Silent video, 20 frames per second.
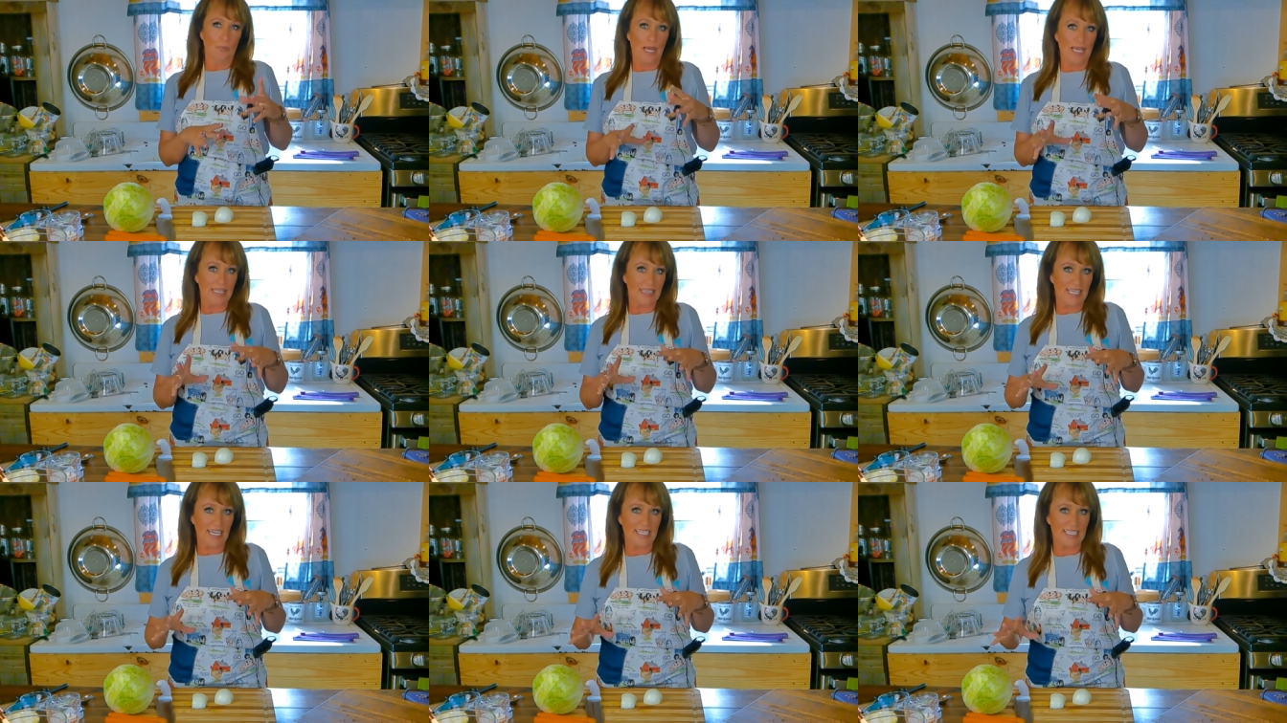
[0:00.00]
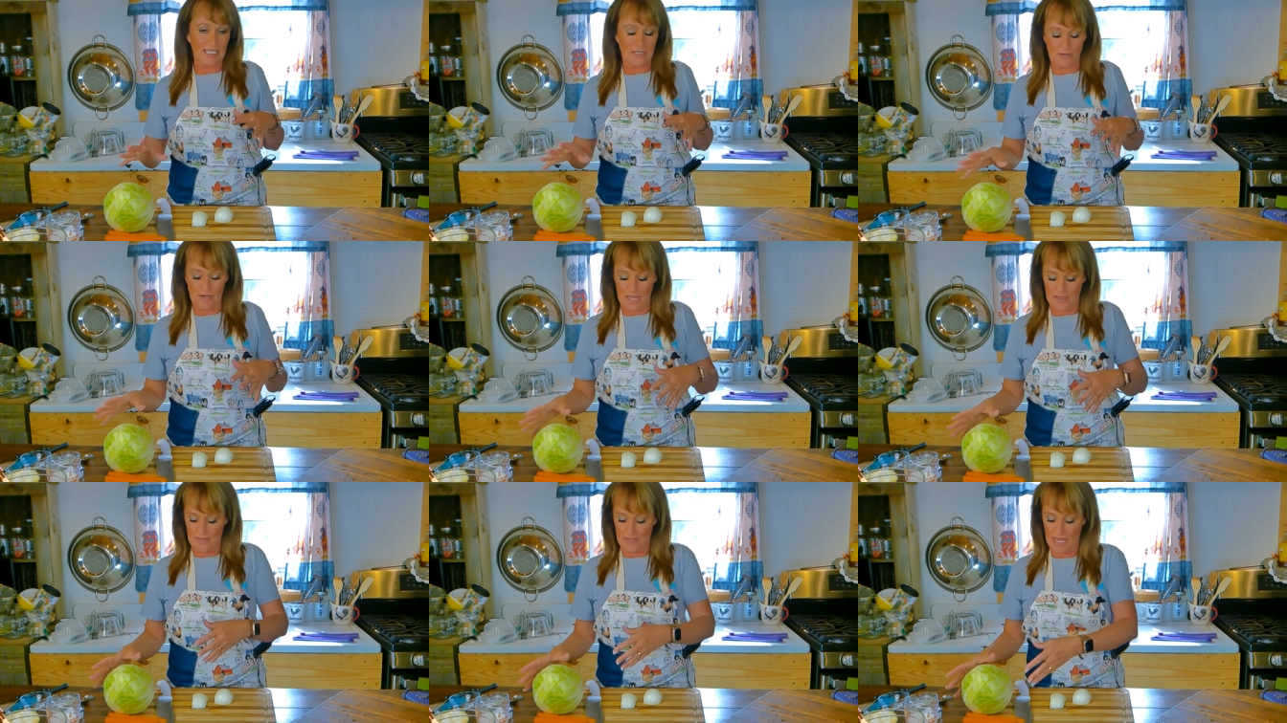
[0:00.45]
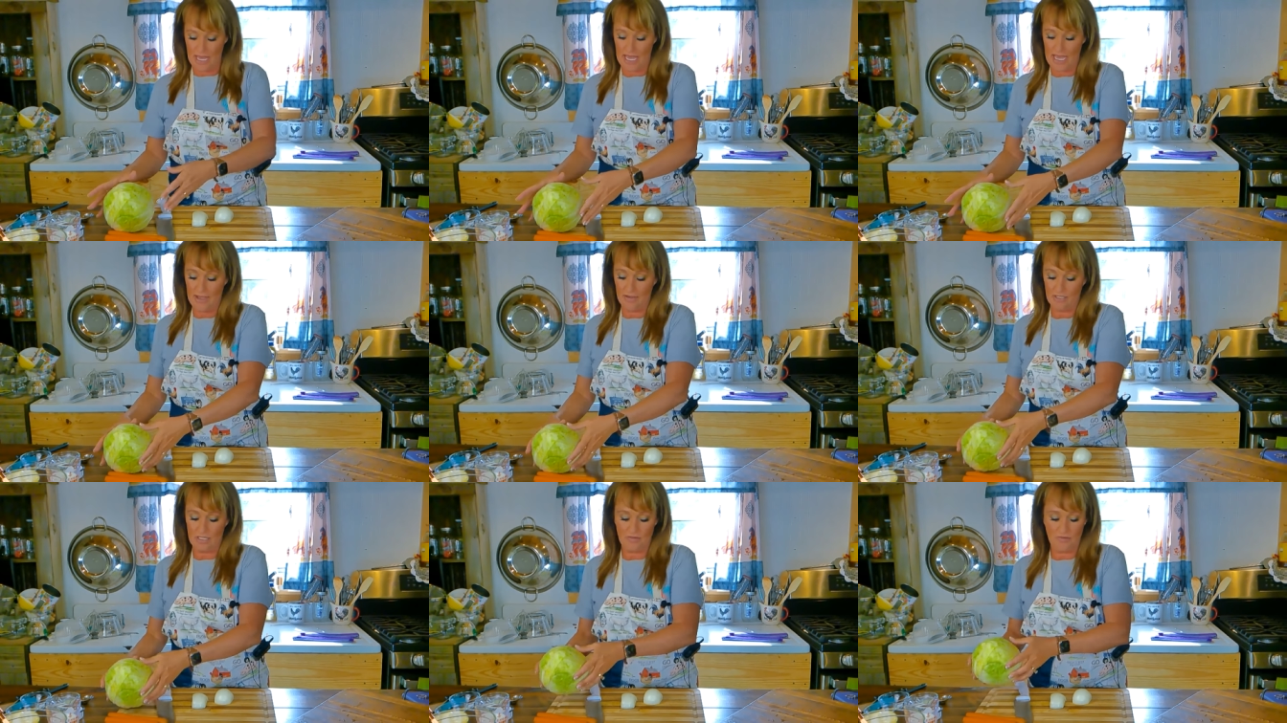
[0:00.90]
make that here at the
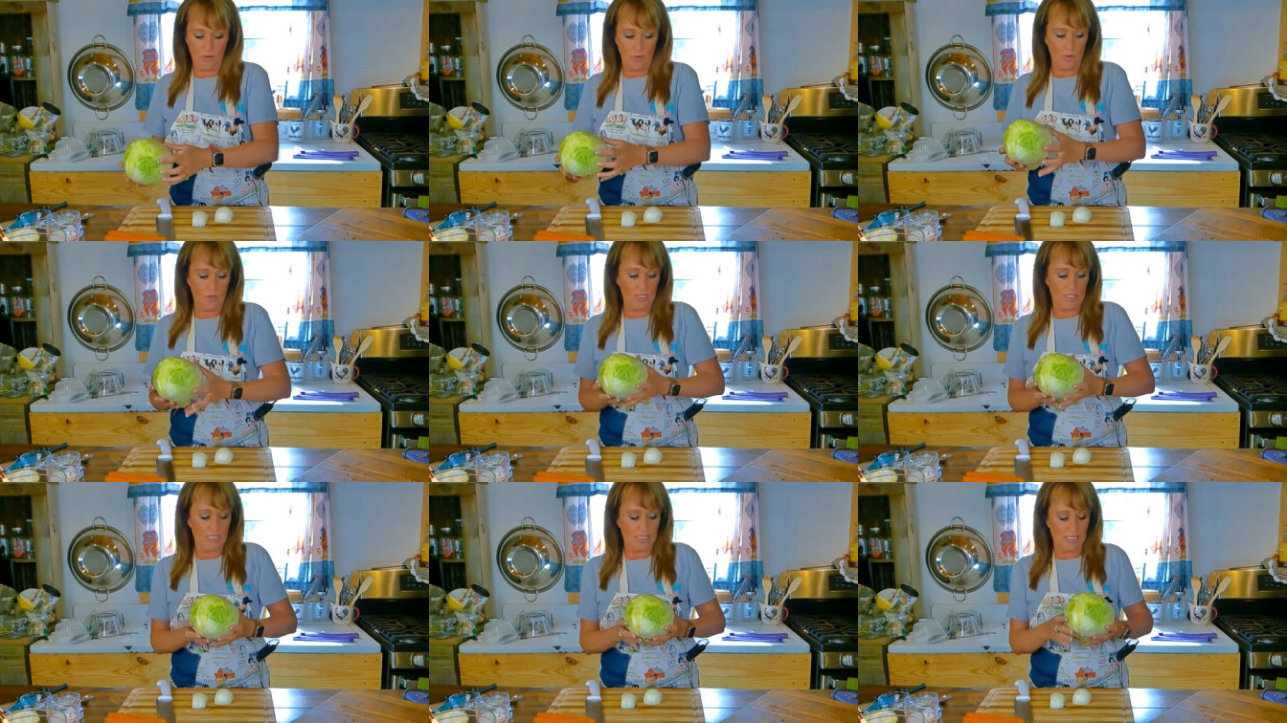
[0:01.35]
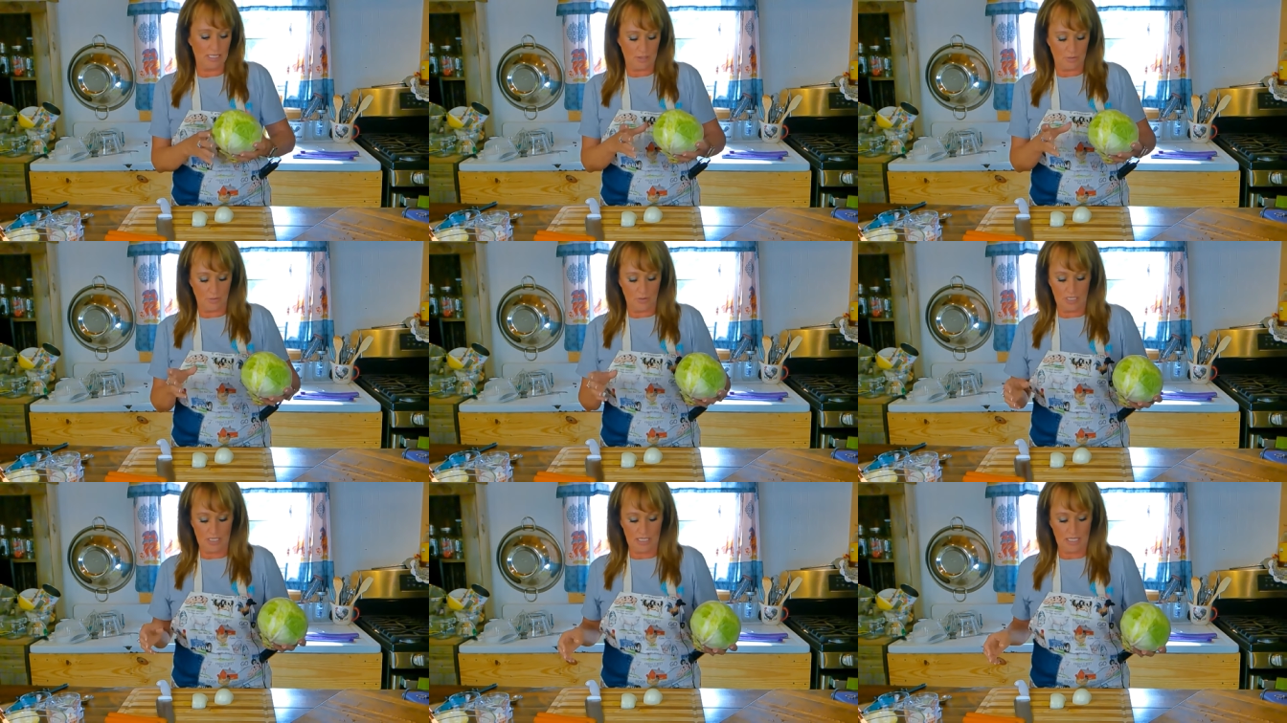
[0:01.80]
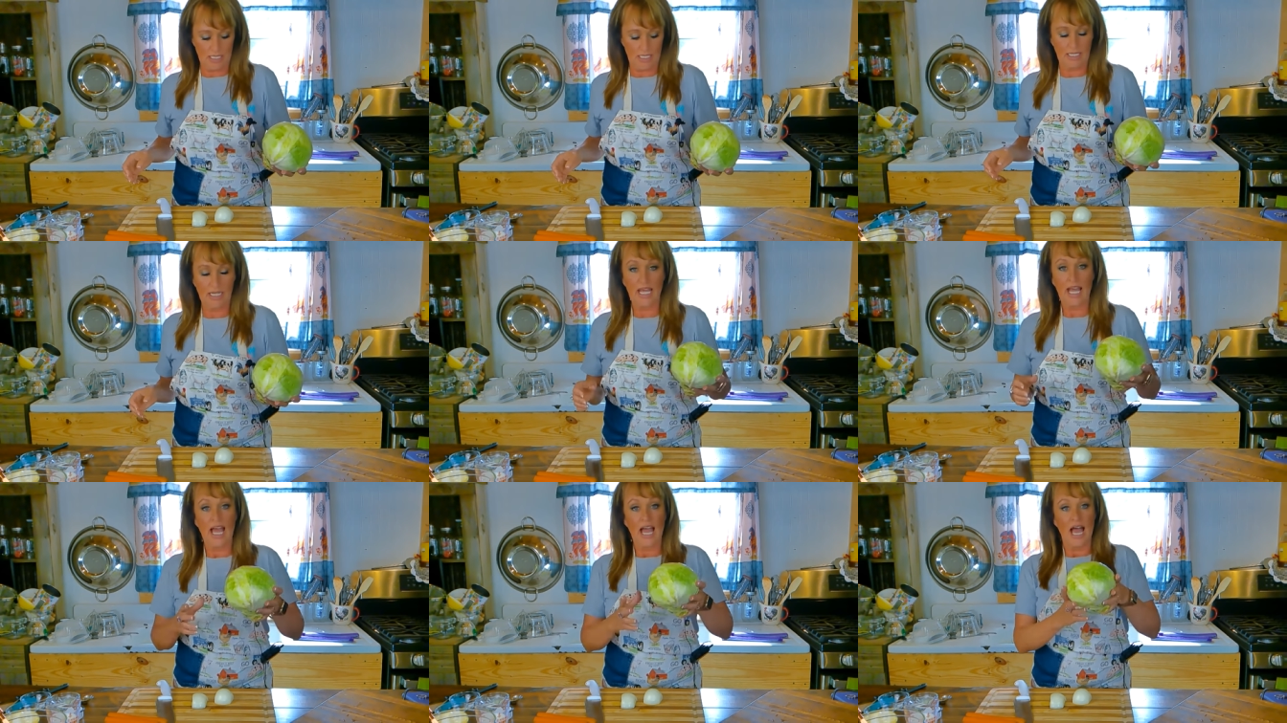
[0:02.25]
house for us this
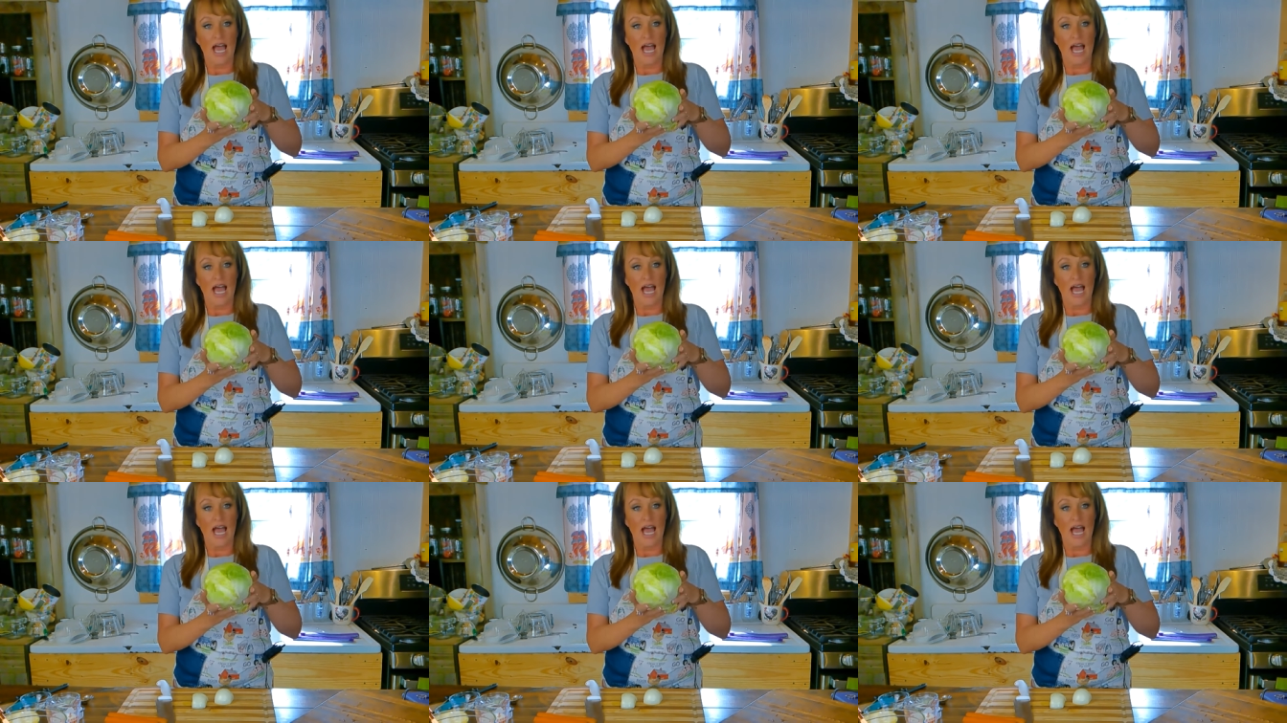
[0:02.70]
weekend.